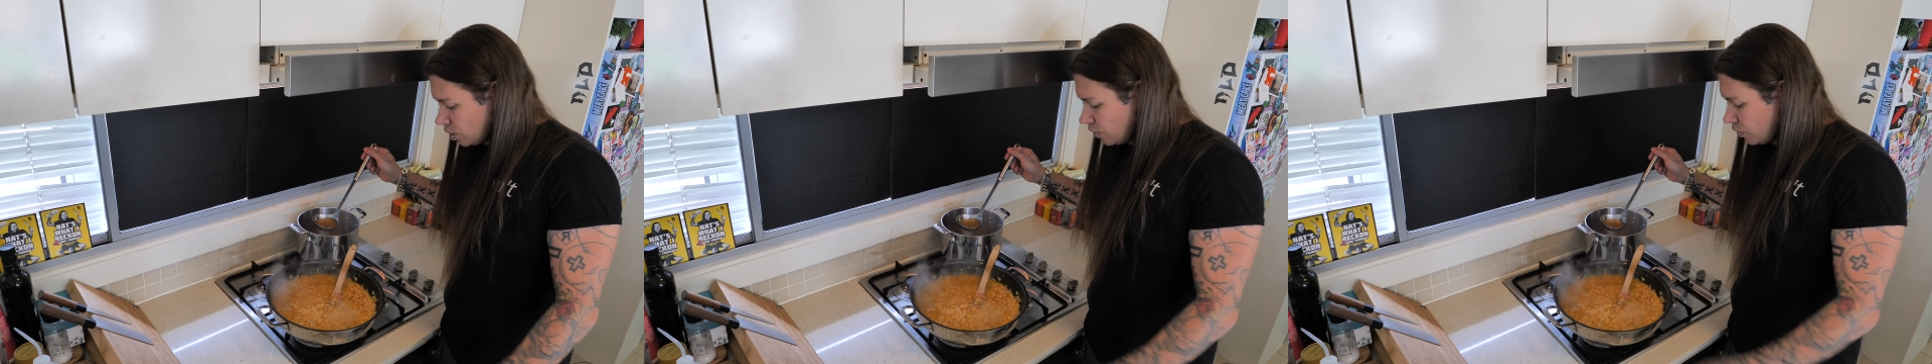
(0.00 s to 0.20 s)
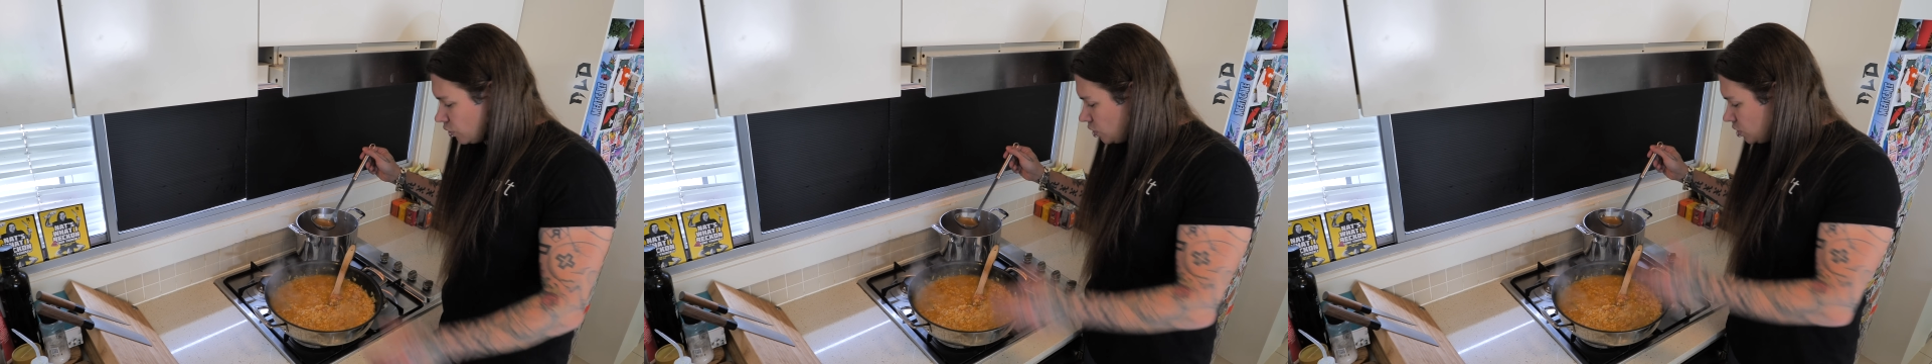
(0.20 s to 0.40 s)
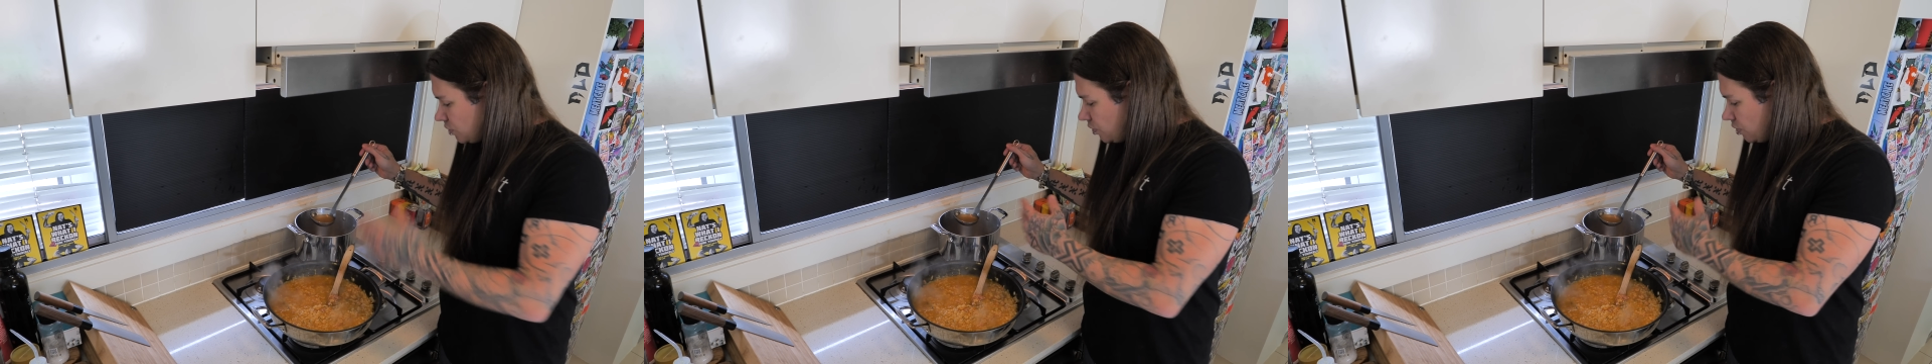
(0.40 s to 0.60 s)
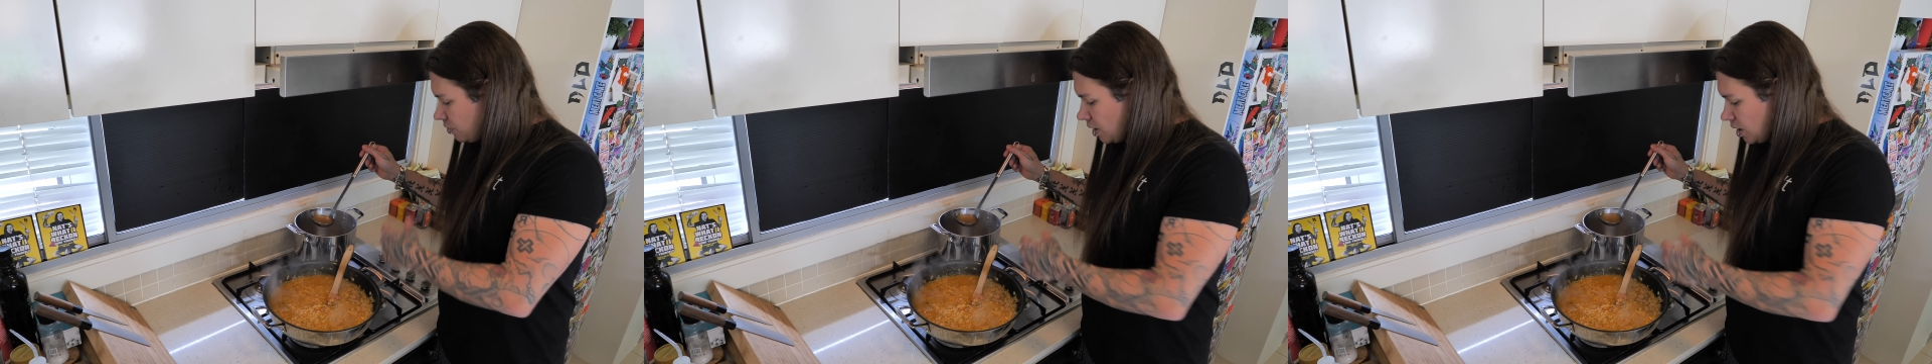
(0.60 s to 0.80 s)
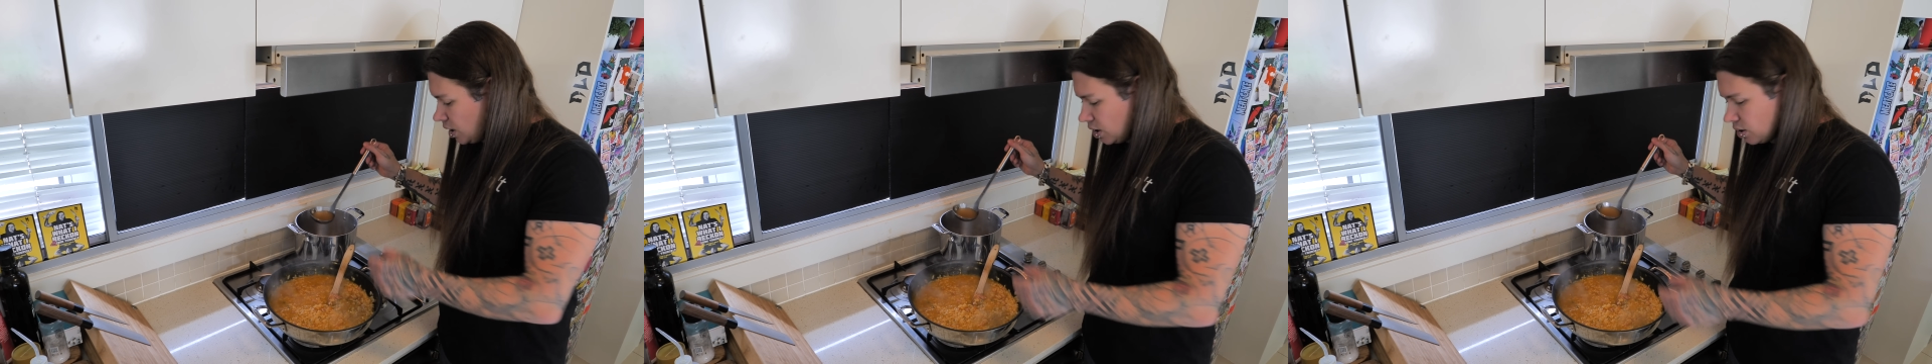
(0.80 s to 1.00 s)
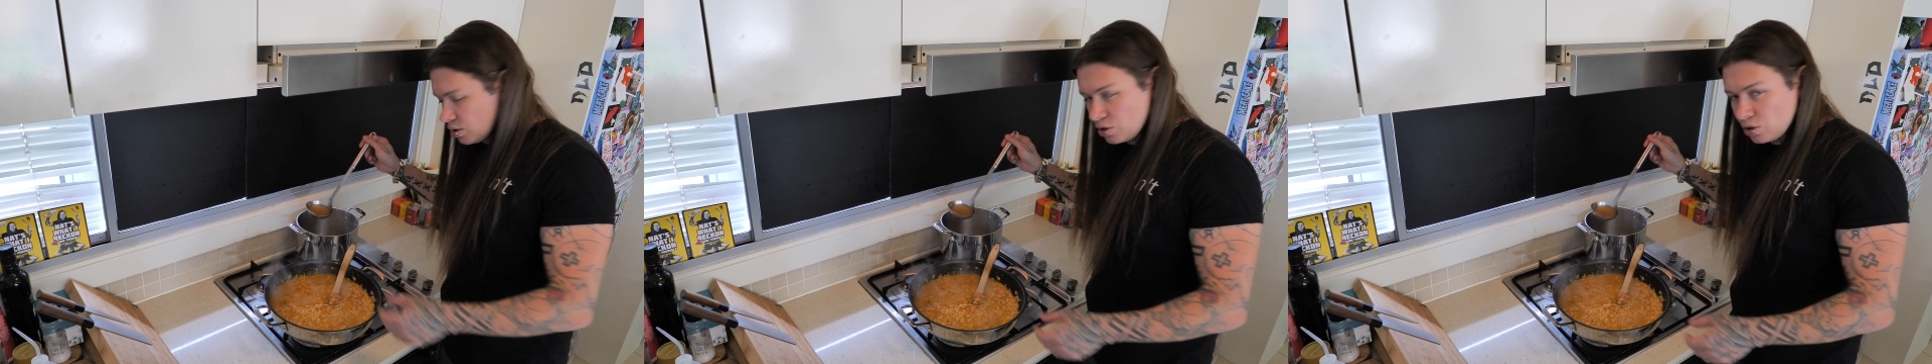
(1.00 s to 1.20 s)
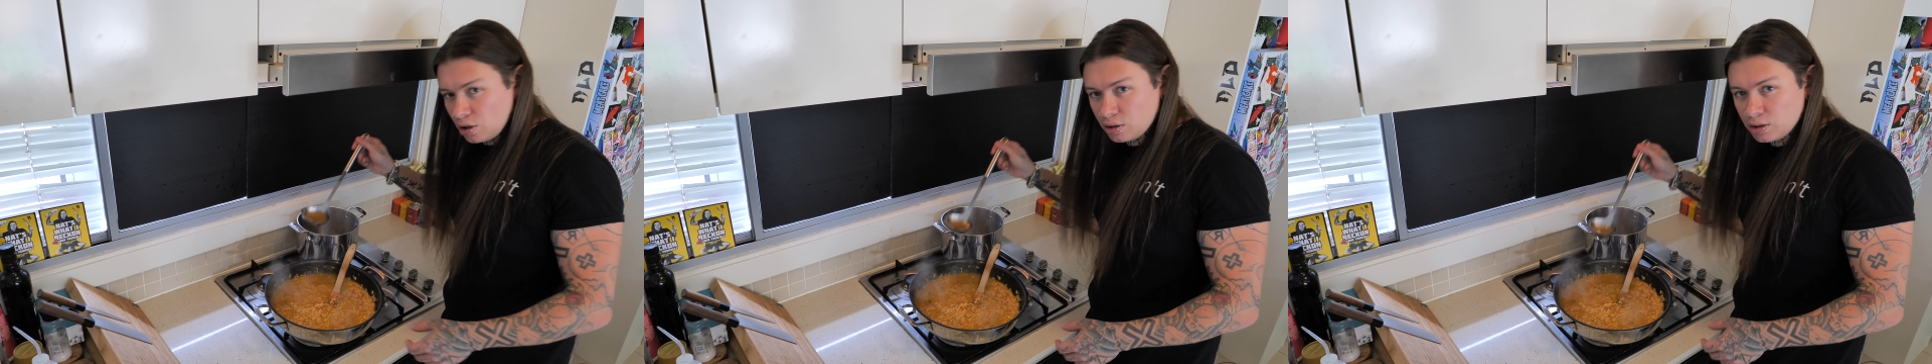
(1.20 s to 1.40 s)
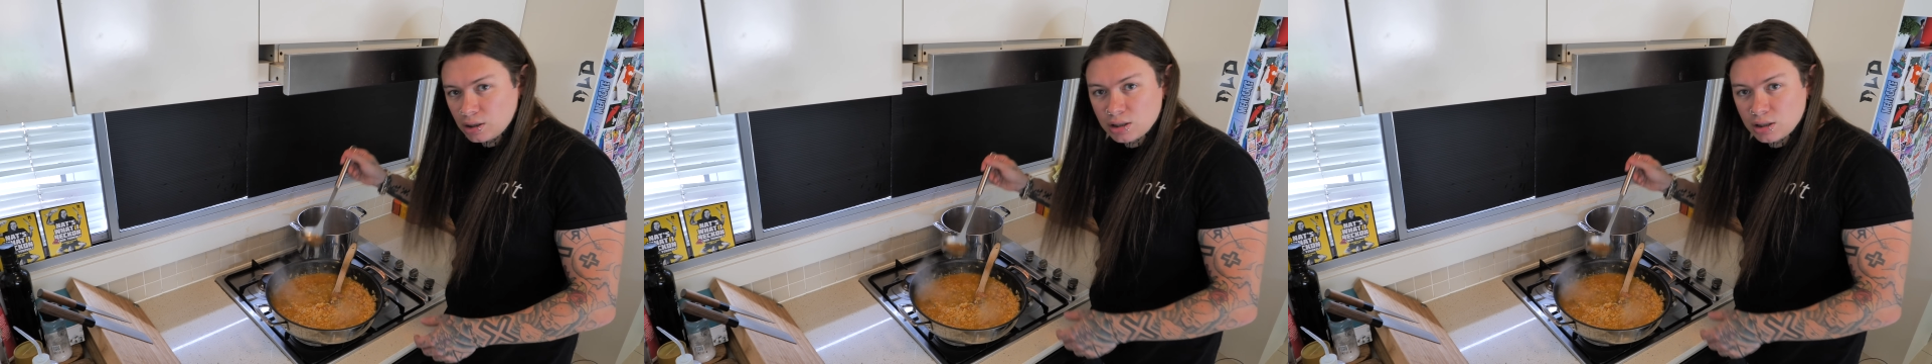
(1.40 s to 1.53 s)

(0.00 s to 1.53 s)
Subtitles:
Of course, if you run out of stock,